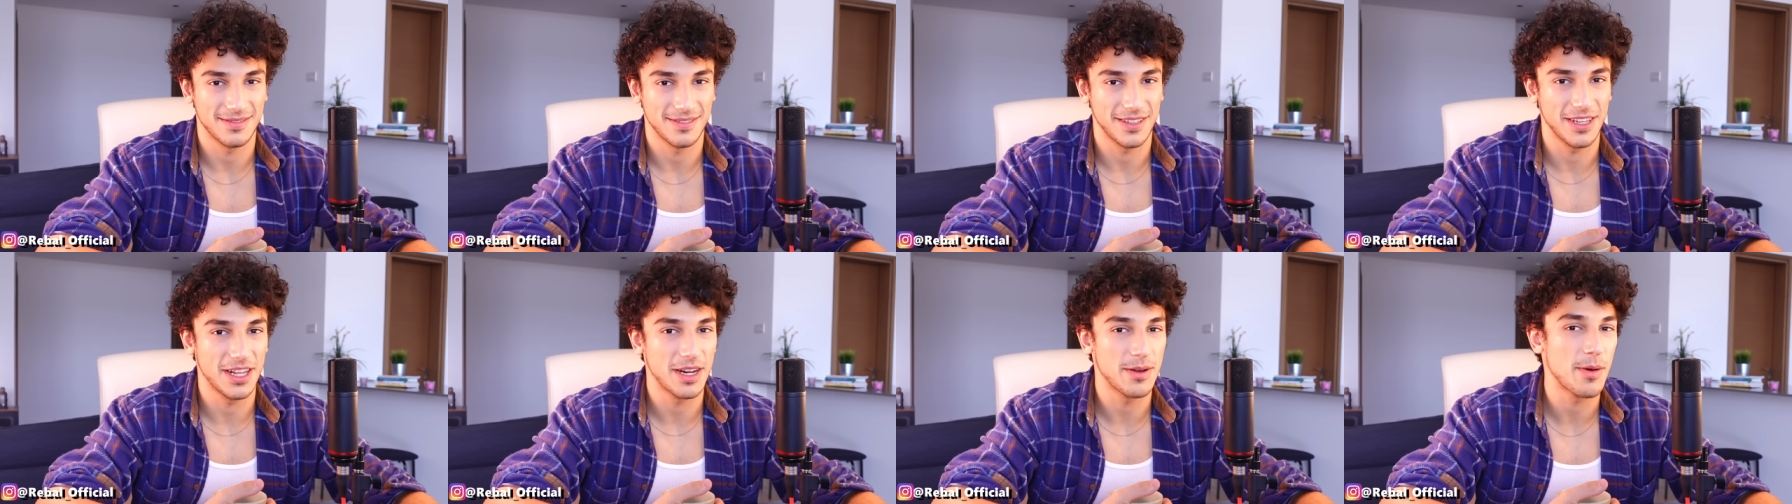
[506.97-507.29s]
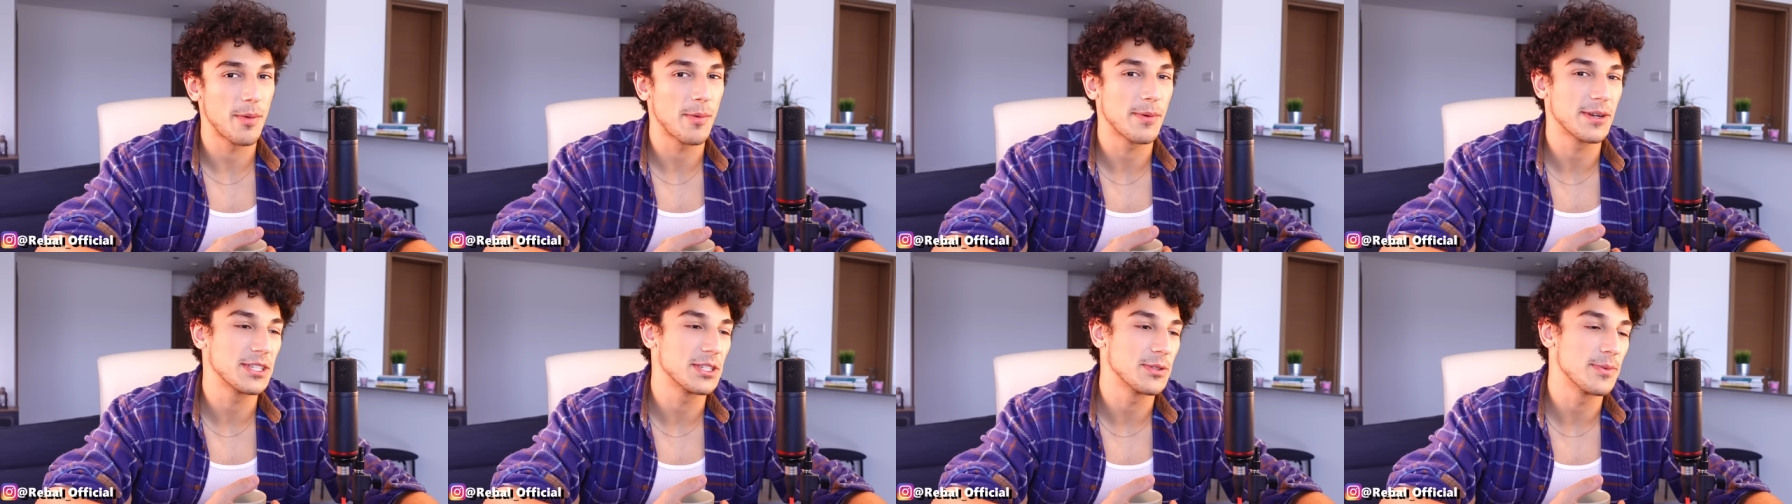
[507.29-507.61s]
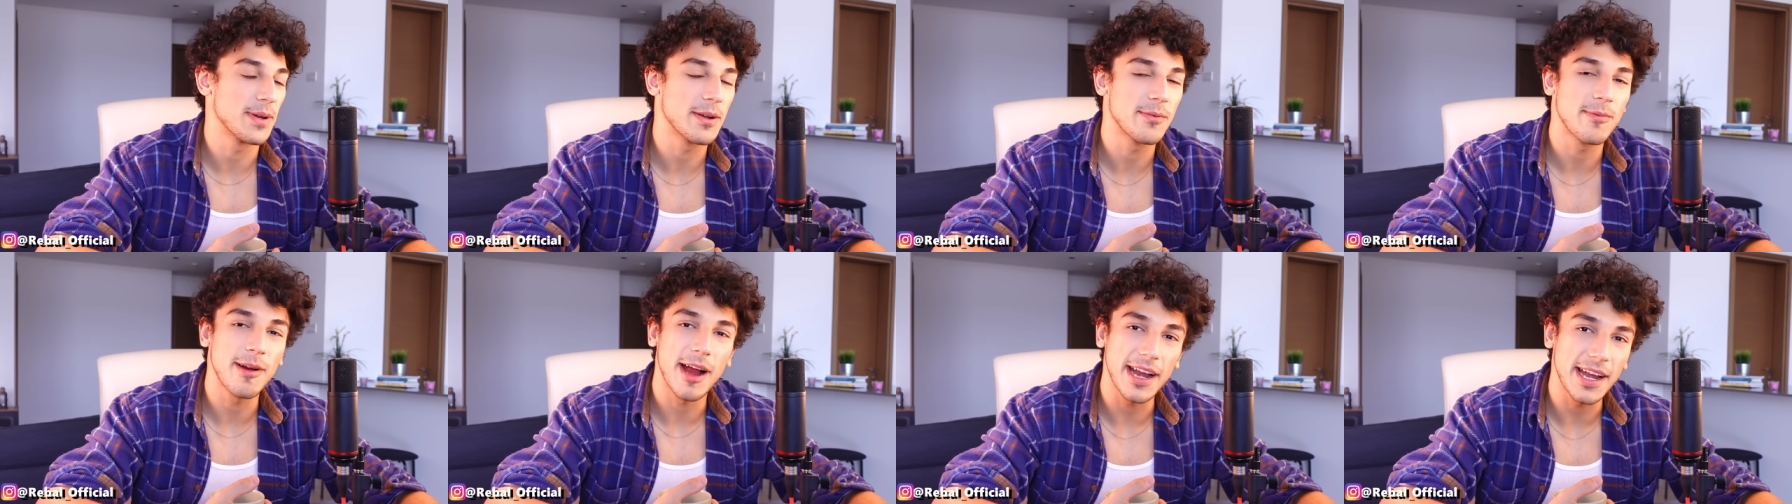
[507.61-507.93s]
You know what we're
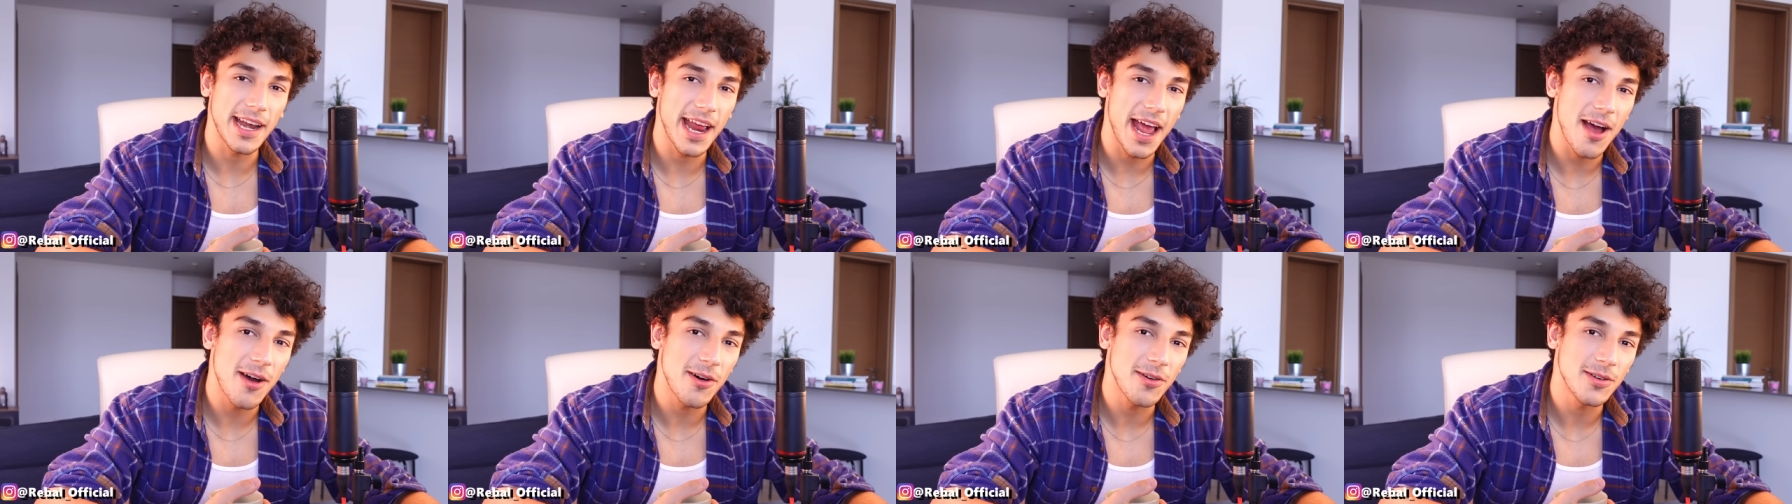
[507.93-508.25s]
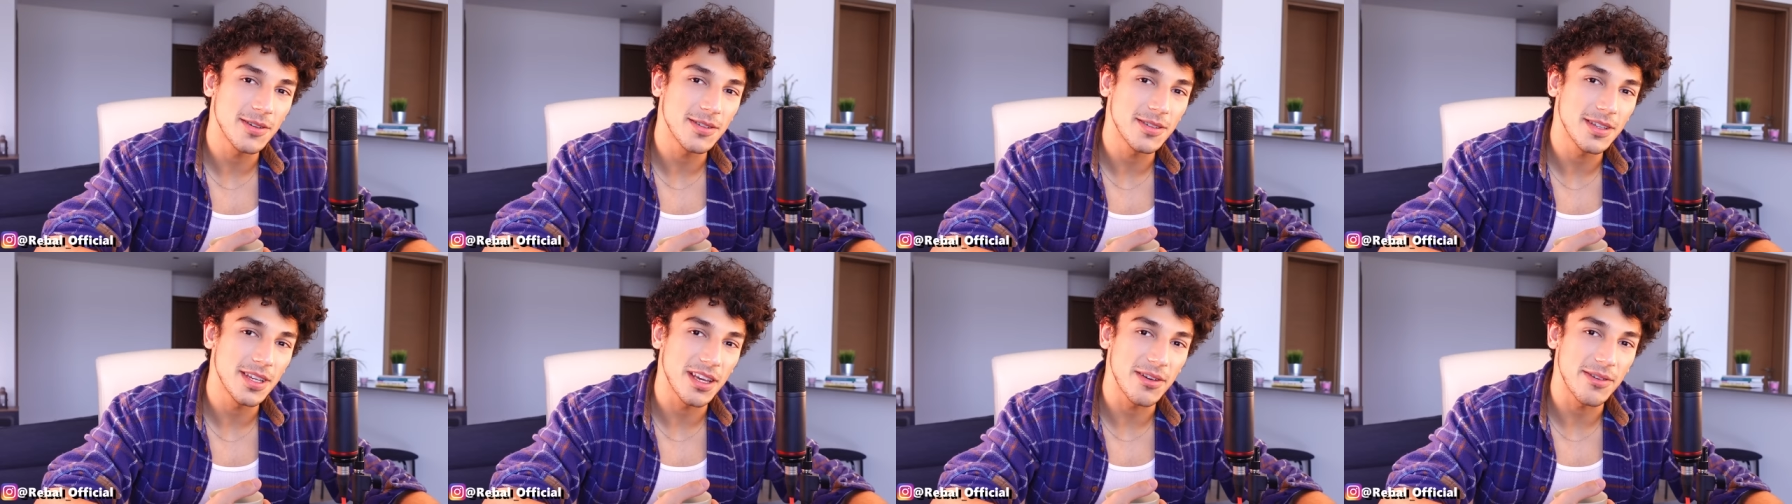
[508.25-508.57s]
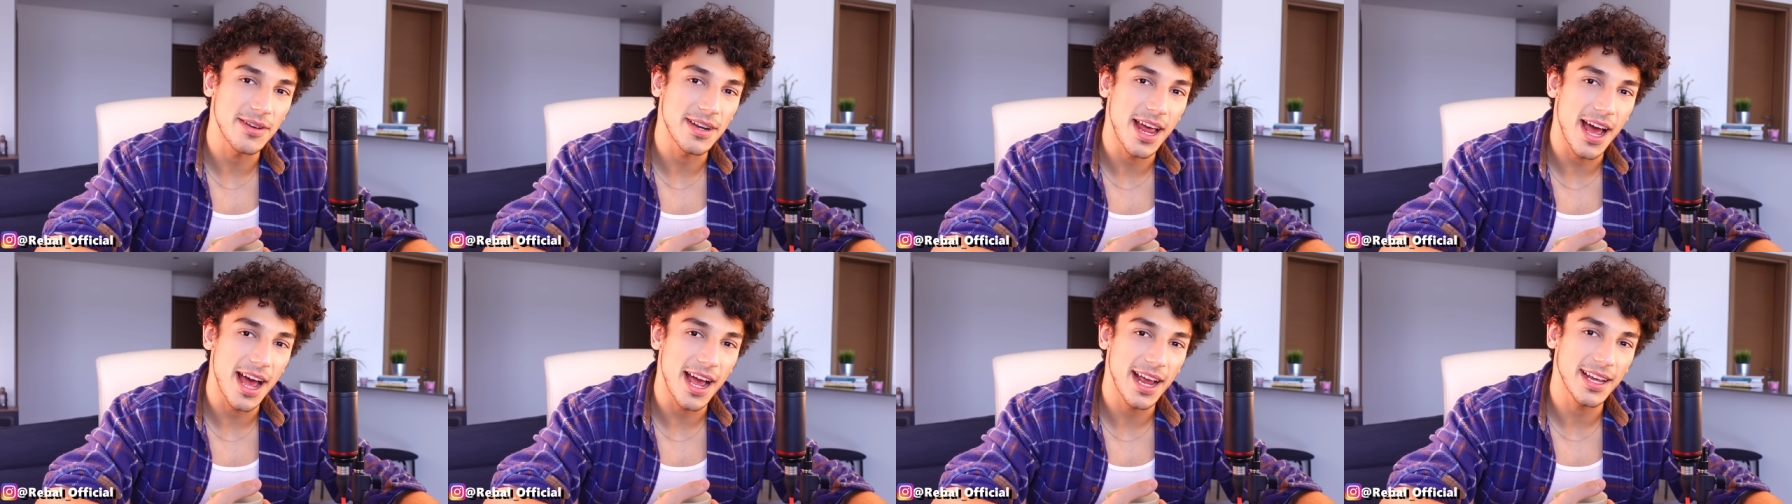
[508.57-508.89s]
doing right now, you
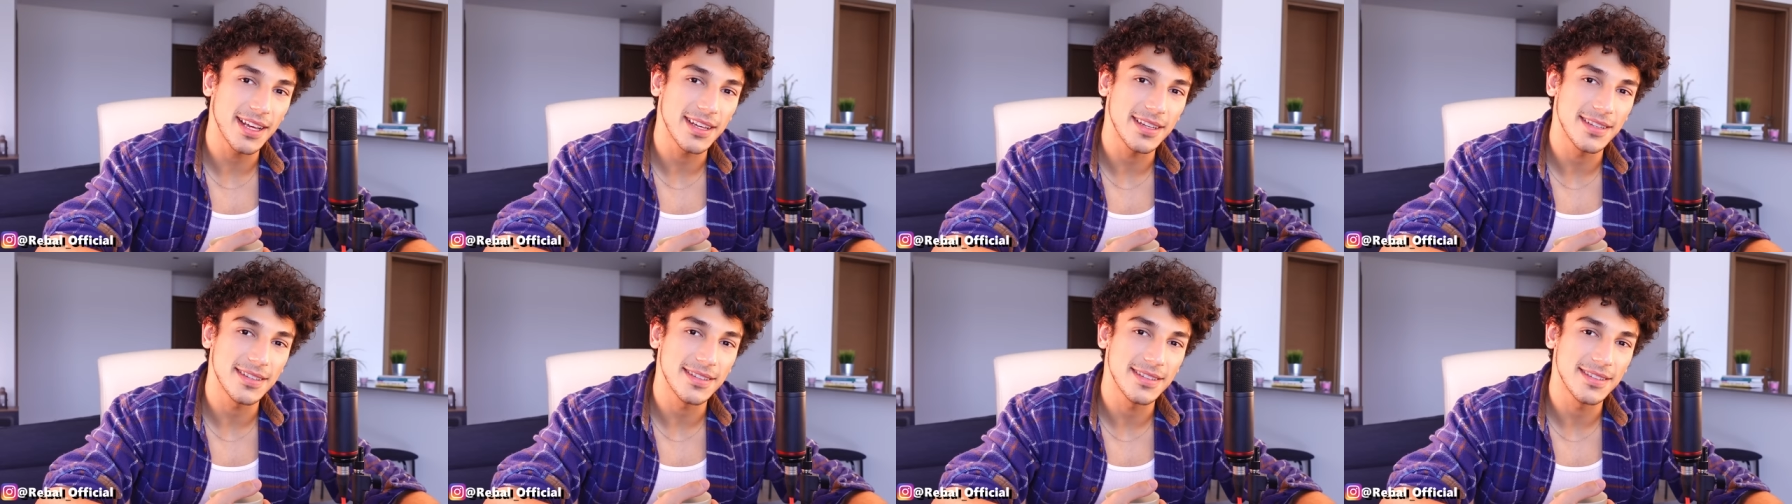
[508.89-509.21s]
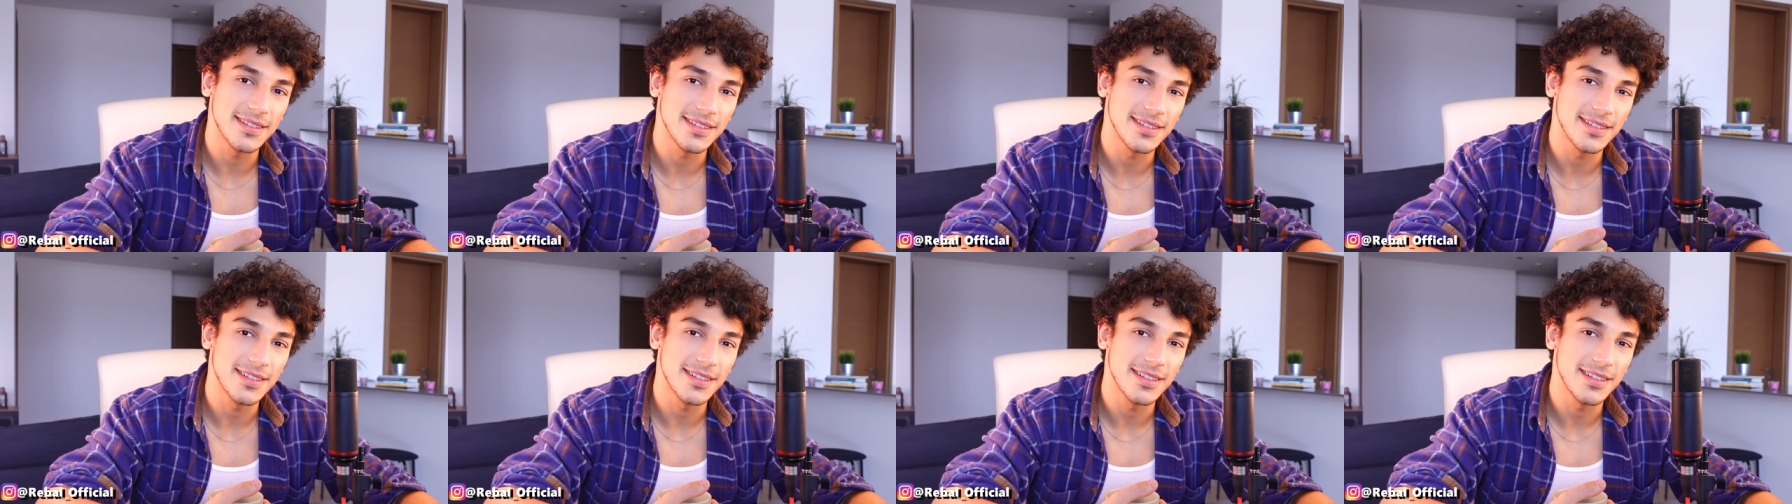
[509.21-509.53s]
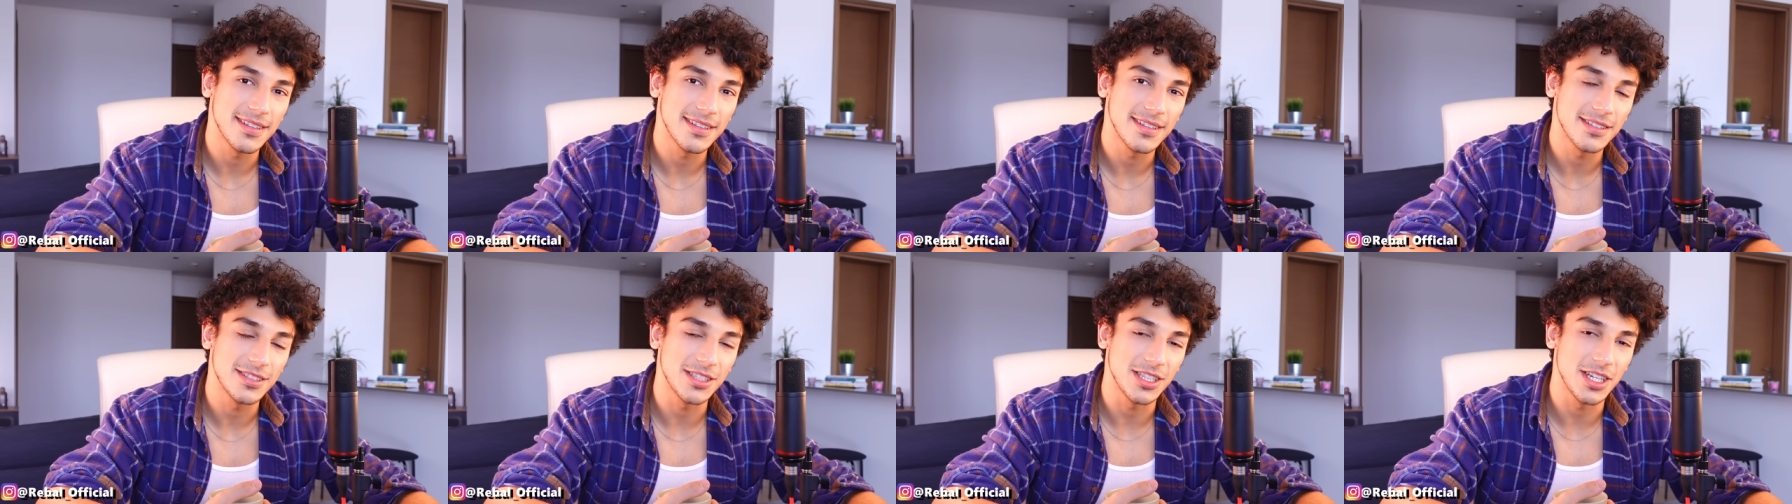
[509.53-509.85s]
and I?
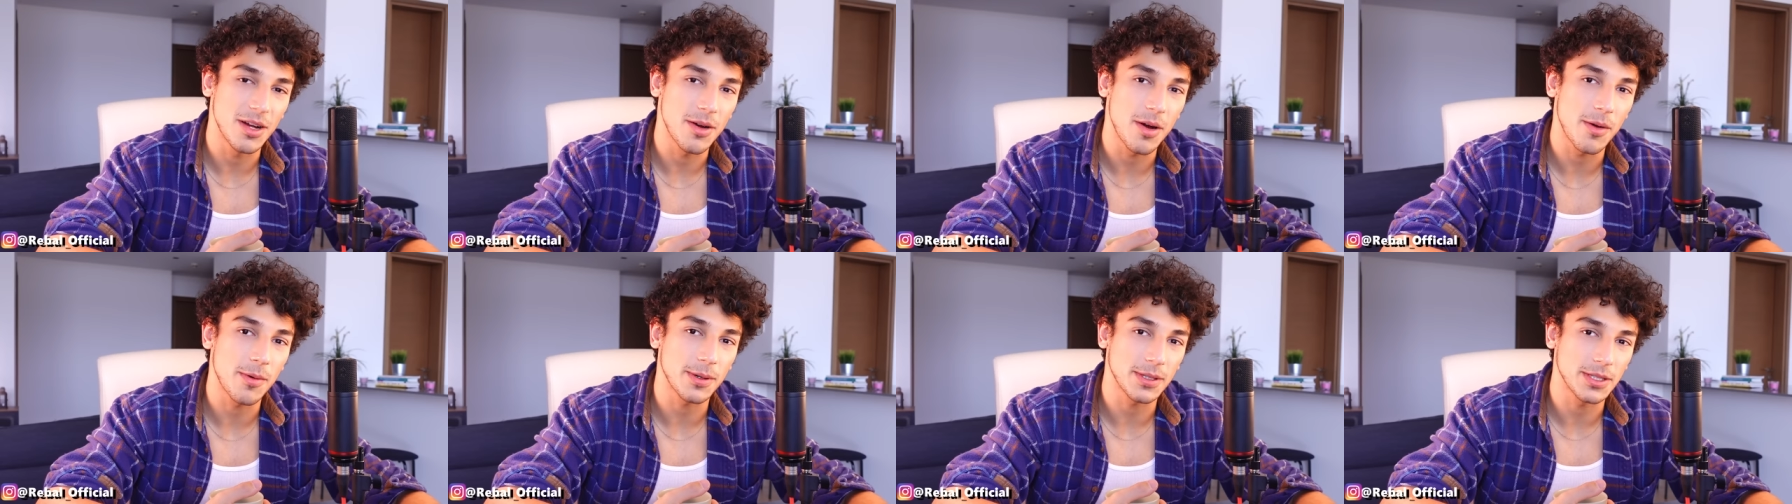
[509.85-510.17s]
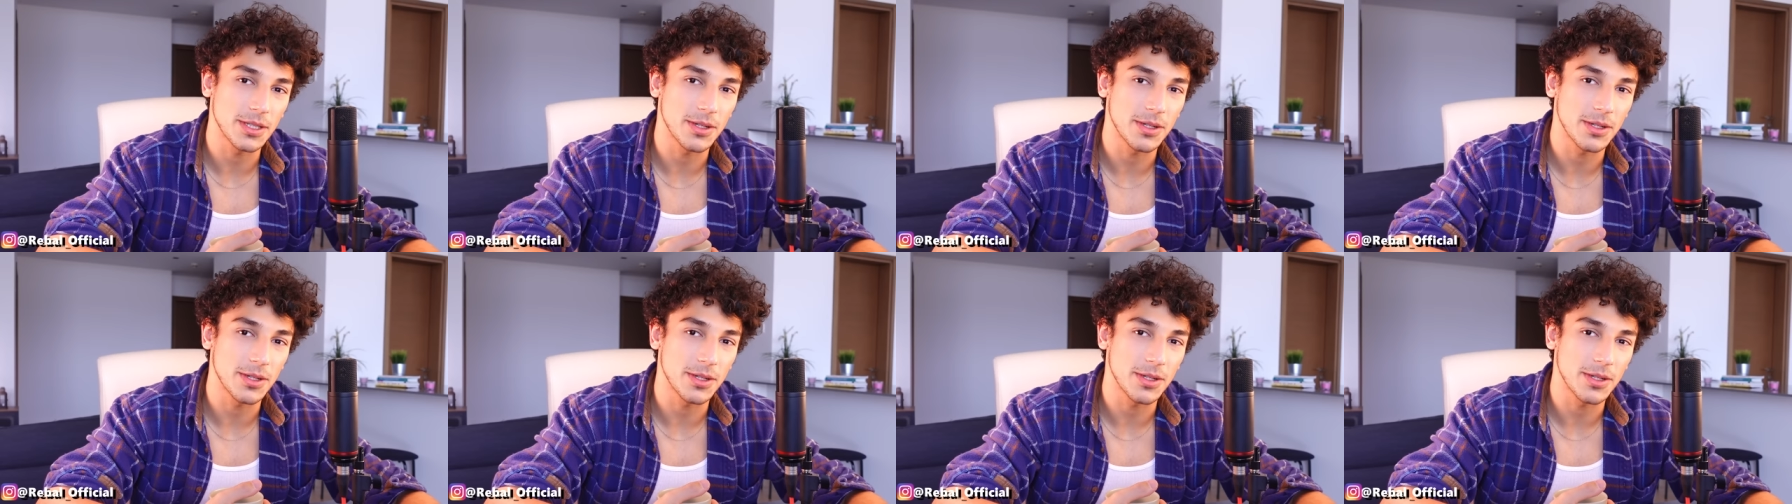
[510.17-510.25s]
Do you know what we're